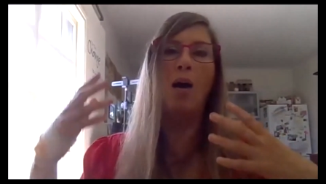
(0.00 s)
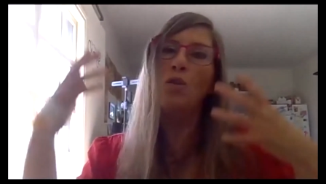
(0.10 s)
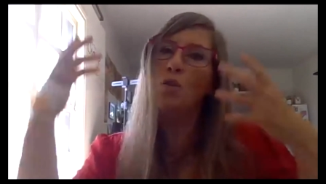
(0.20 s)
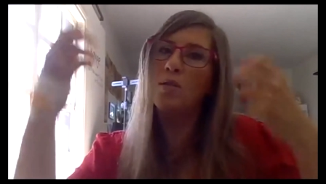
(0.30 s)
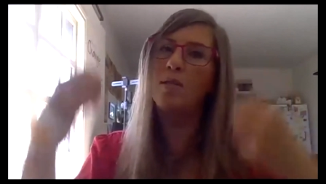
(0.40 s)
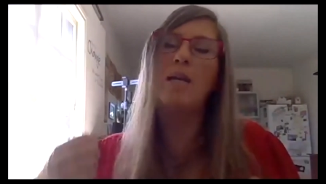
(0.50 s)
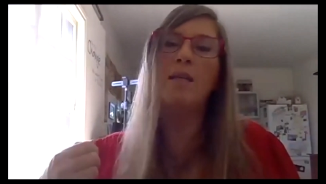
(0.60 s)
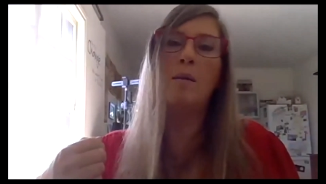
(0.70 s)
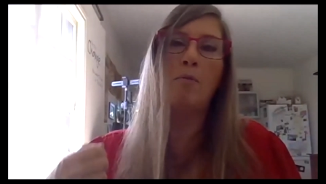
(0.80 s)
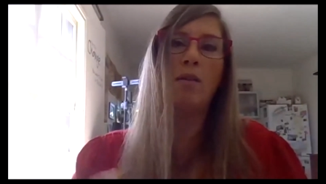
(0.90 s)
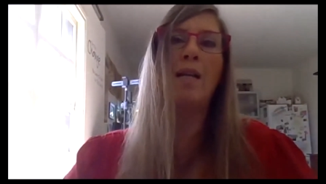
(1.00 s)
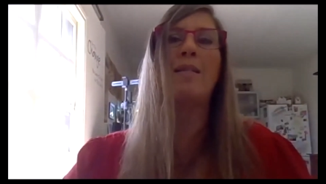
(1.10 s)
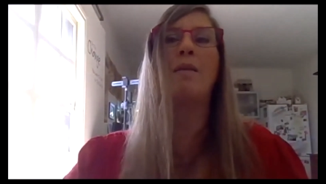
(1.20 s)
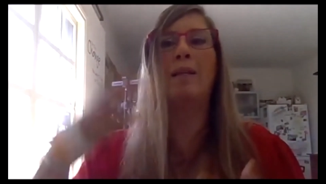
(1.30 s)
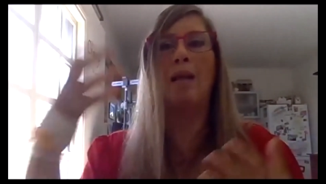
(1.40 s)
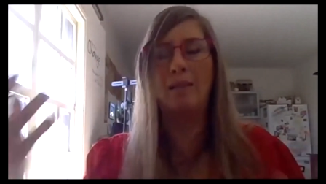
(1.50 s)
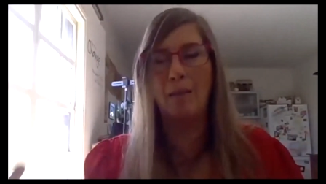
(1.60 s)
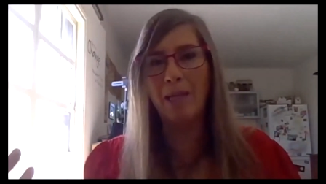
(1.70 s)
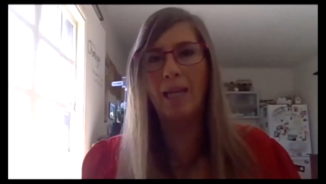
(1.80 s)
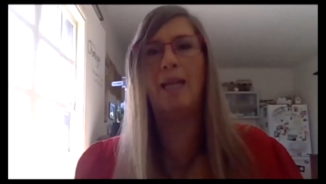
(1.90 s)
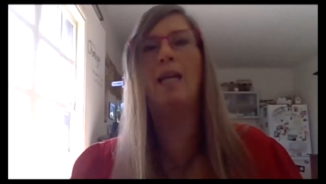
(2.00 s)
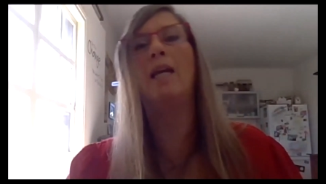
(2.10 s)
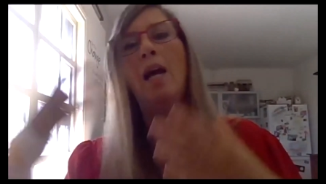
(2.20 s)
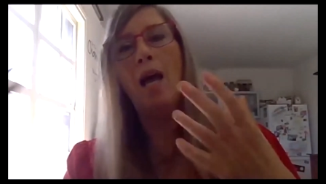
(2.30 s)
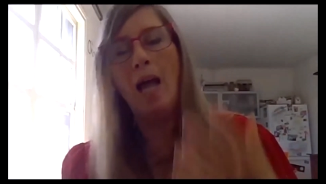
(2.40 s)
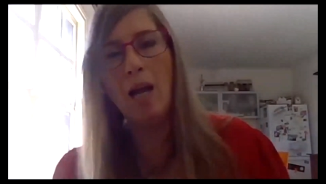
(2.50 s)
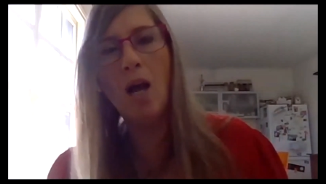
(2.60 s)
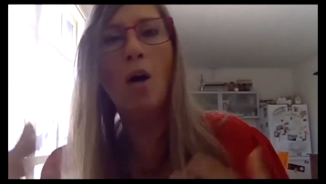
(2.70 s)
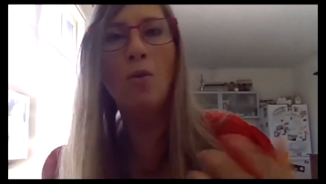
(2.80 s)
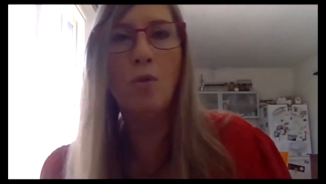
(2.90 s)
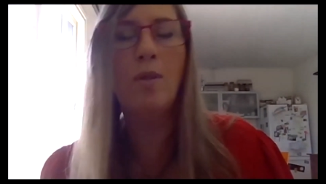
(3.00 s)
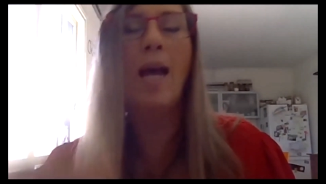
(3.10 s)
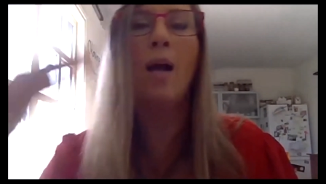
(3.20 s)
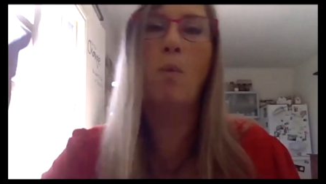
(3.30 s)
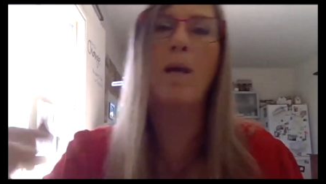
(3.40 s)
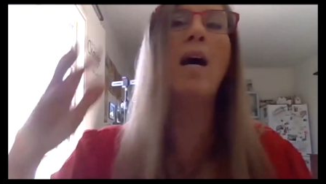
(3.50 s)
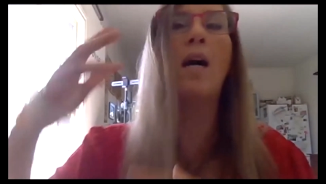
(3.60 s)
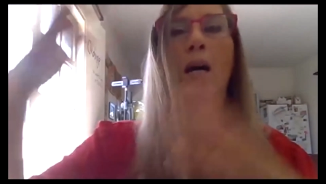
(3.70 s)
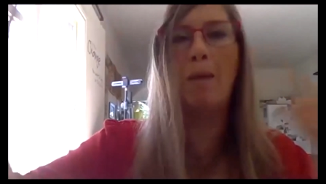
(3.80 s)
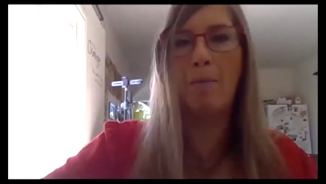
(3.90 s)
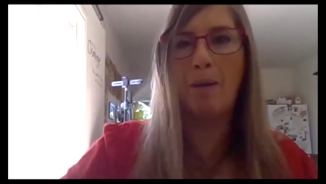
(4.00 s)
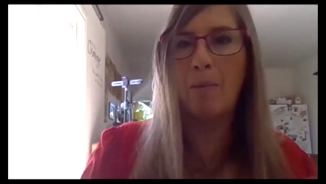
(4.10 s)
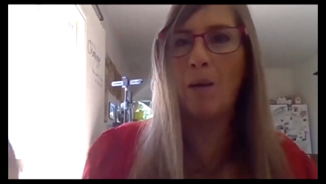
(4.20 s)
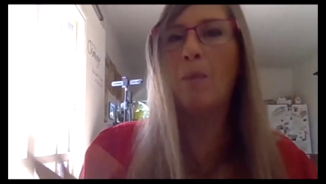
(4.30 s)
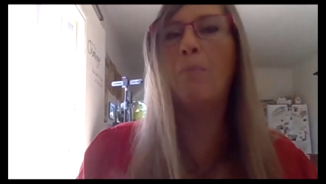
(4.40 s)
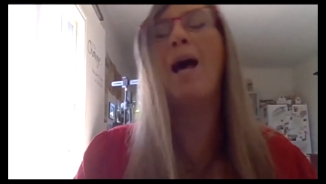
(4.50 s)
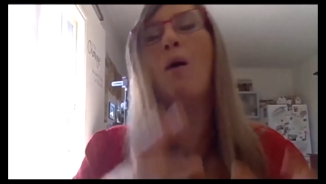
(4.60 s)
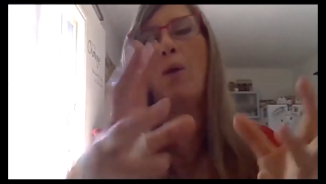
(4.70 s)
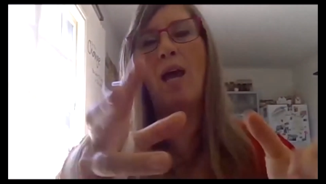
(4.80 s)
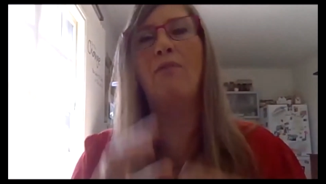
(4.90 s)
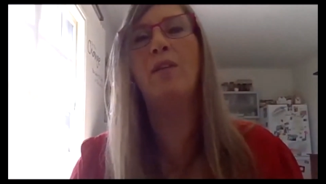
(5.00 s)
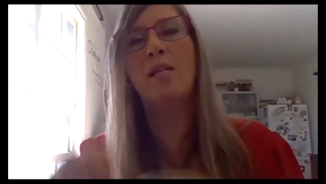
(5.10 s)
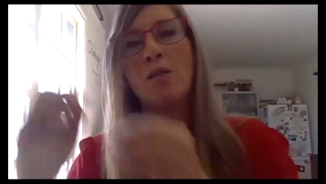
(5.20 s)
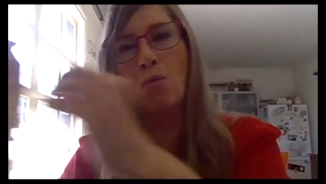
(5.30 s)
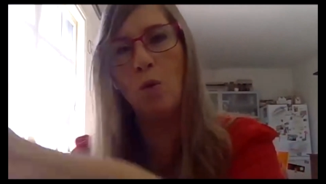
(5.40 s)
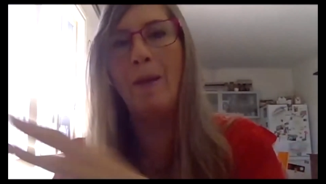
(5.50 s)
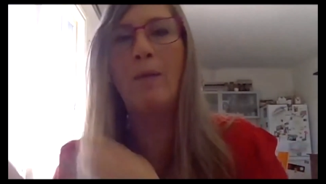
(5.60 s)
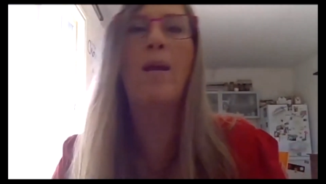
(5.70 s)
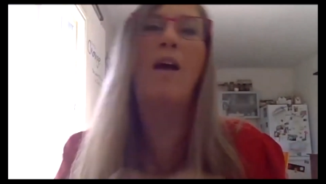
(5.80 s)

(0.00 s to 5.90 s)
You see the broadcast at the beginning. Hello, today we are blah blah blah blah blah. We have this group and we